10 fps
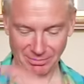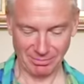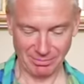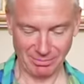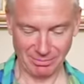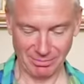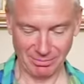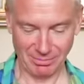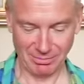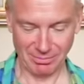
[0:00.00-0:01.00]

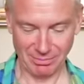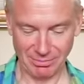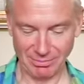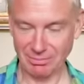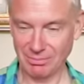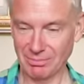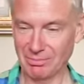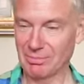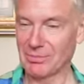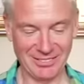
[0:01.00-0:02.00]

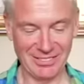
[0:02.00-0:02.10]
(silent)